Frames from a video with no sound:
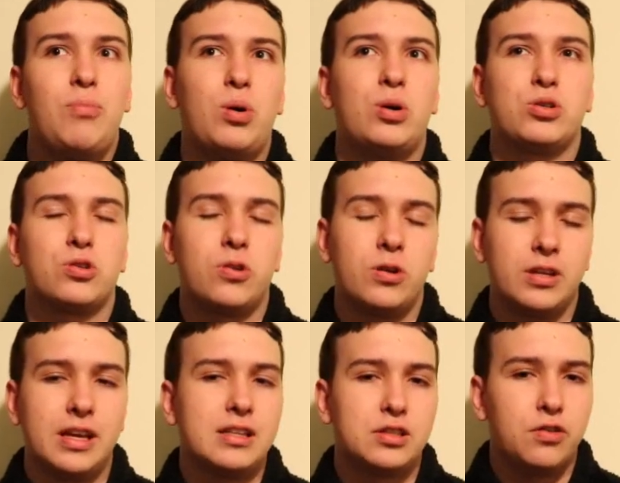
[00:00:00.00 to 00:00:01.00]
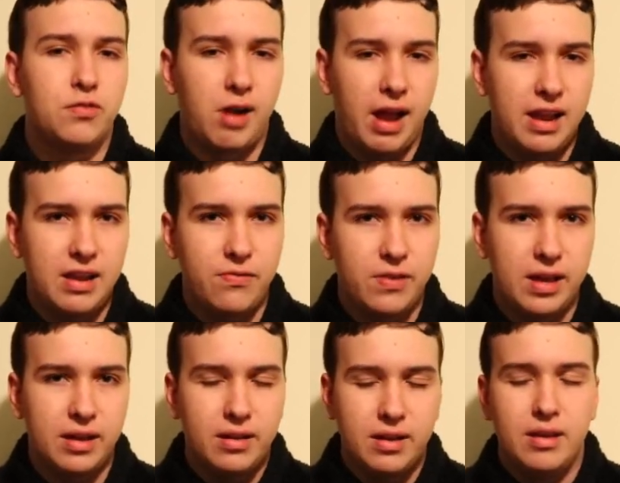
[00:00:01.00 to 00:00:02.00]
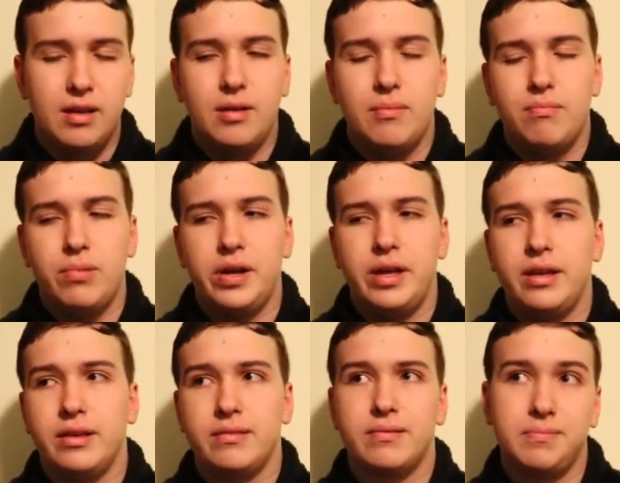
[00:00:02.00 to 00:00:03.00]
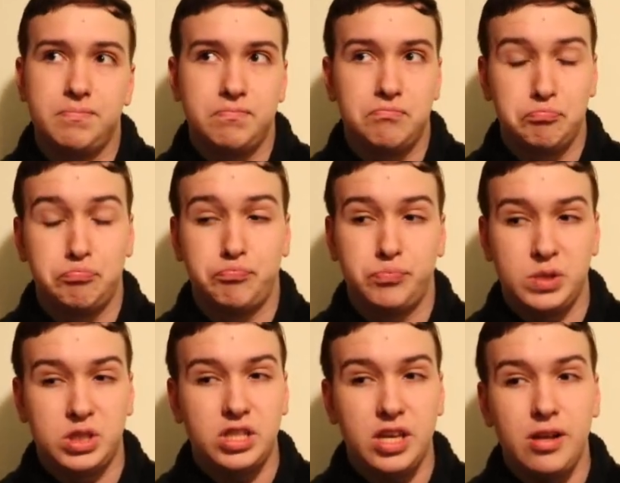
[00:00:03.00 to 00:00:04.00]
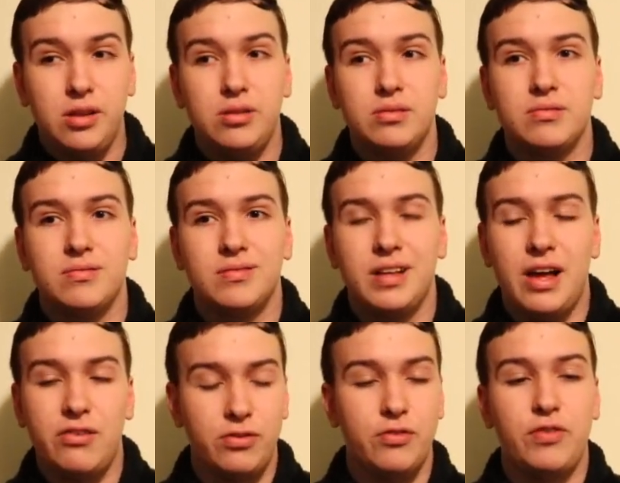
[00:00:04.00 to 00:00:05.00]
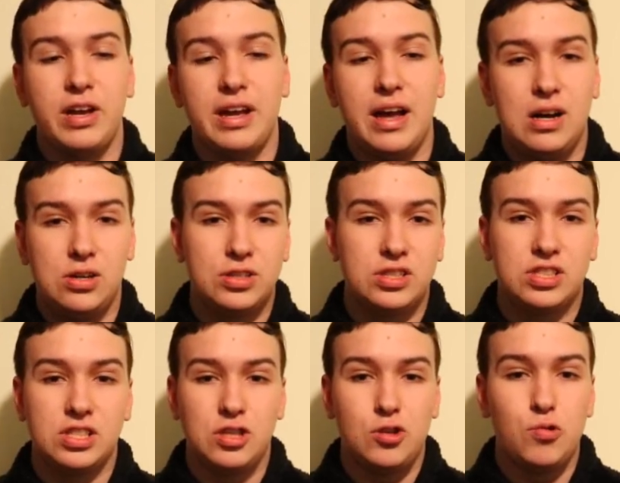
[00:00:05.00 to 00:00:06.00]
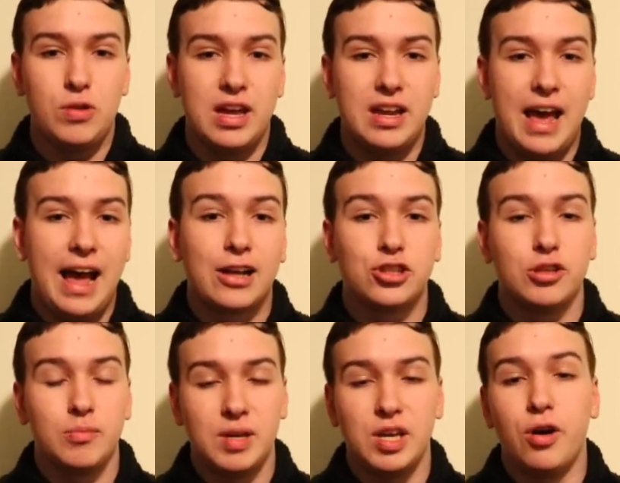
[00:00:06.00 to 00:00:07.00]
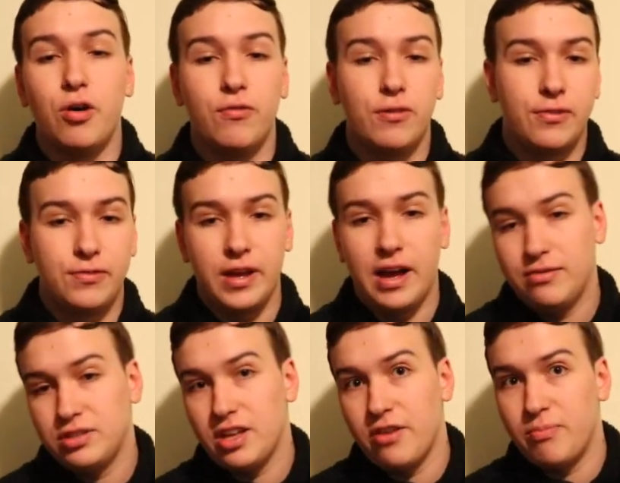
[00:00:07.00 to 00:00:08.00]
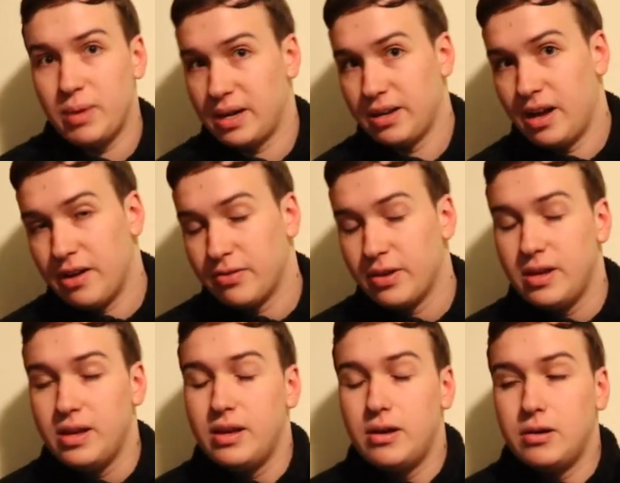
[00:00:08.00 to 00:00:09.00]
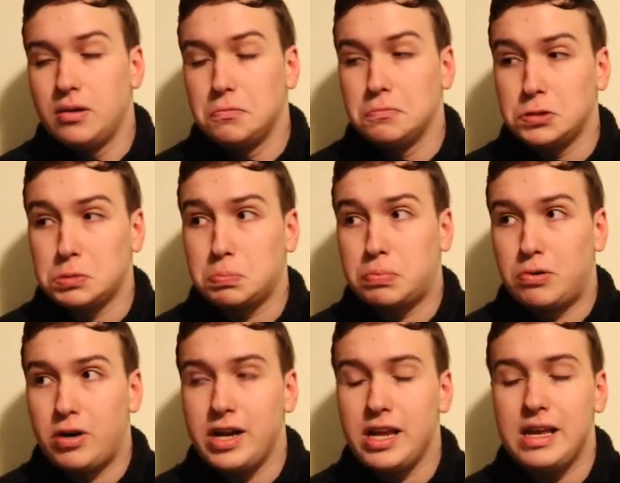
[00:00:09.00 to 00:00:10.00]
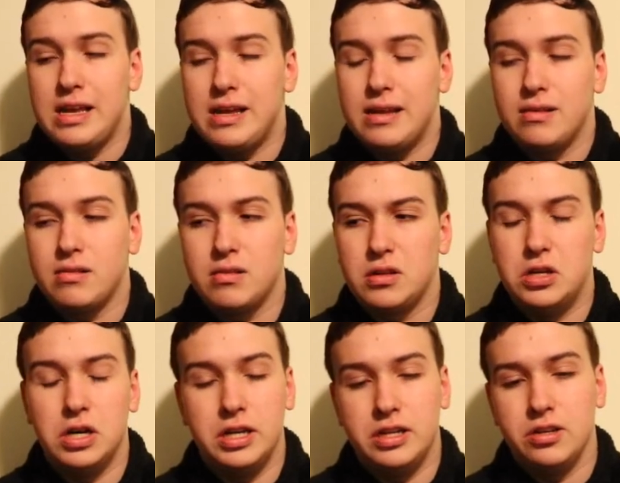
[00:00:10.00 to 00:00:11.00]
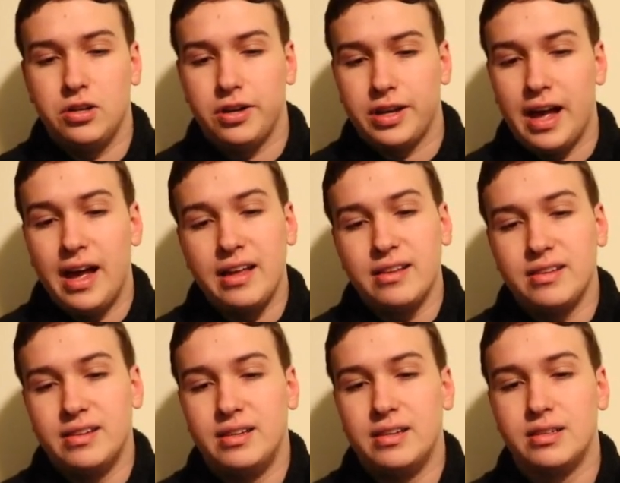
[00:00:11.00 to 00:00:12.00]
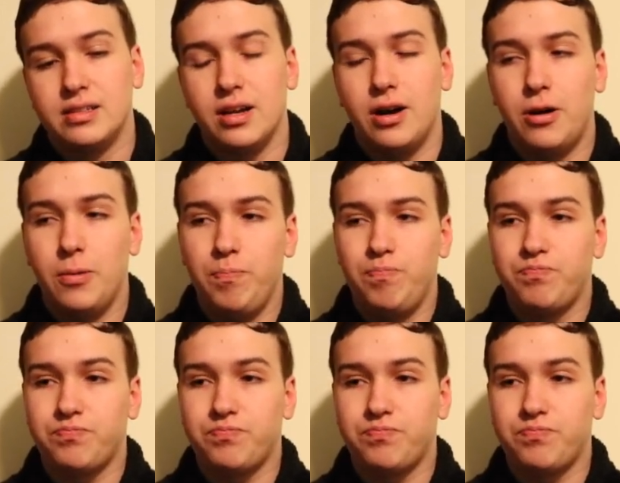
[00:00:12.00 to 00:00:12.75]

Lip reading: Borosword gets over anything, but still, everything else you can actually beat over if you have stuff big enough. It's pretty good to look at. So,